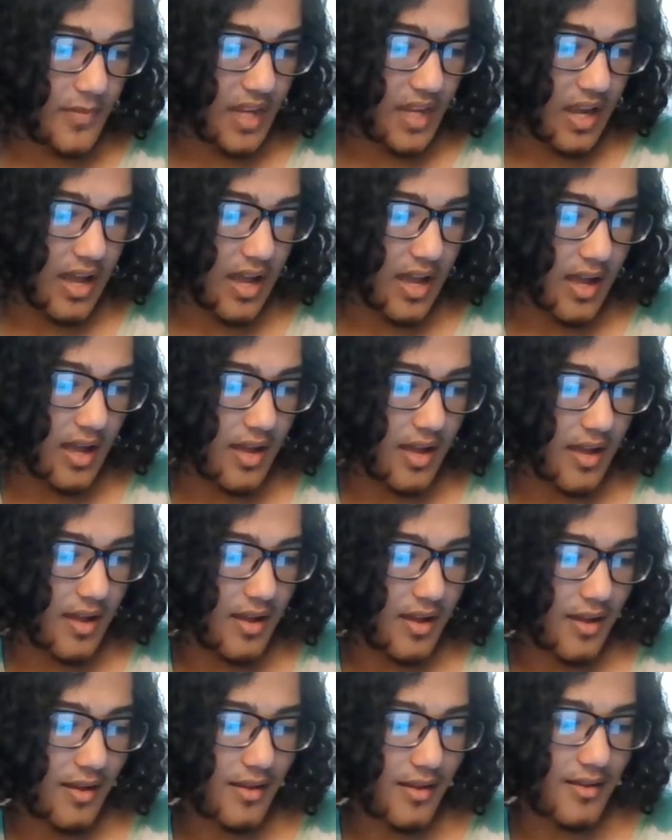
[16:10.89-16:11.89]

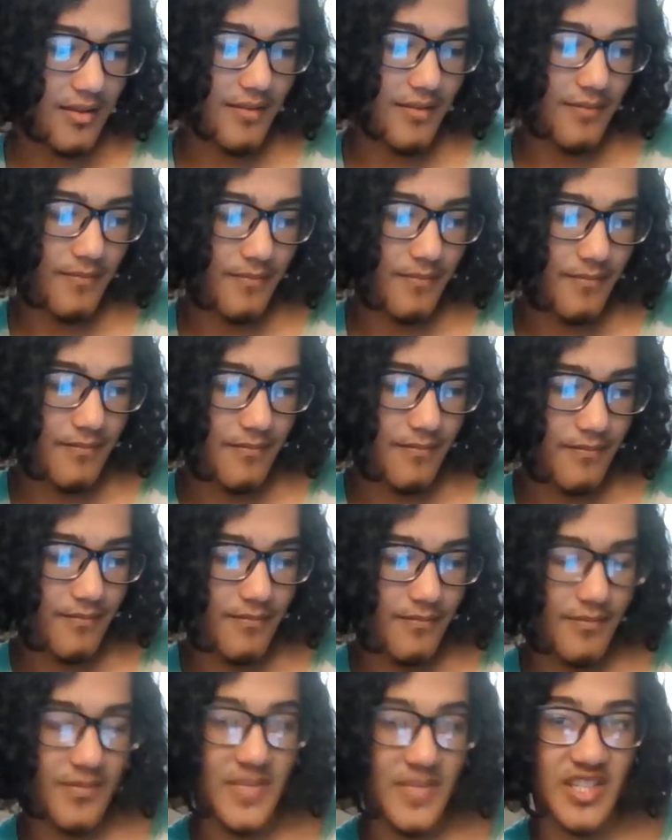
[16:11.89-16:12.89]
the
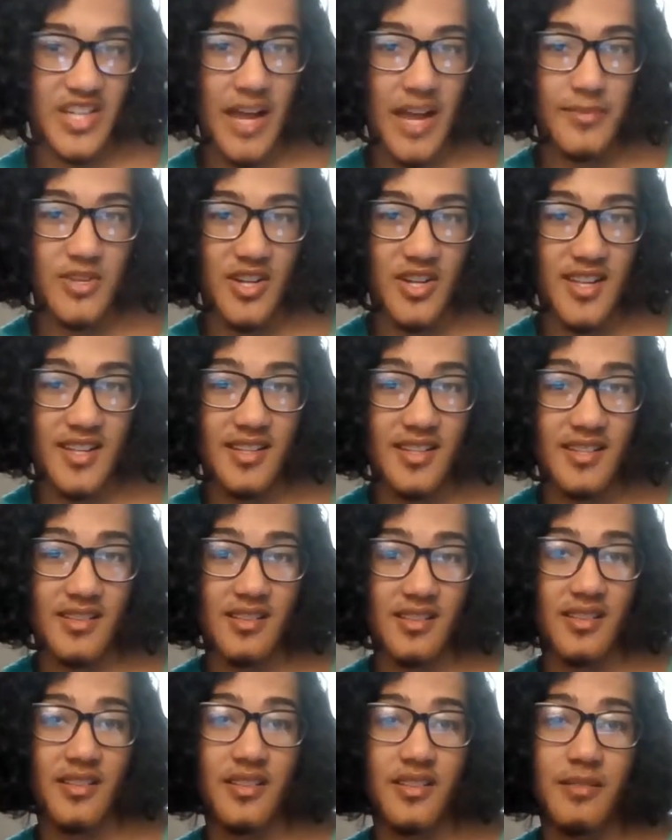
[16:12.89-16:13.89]
chapter ends on them